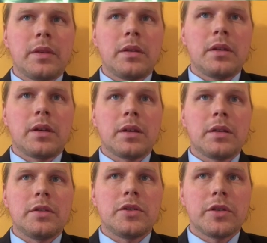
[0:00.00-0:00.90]
uh,
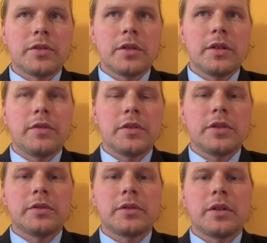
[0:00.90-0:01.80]
children if your children are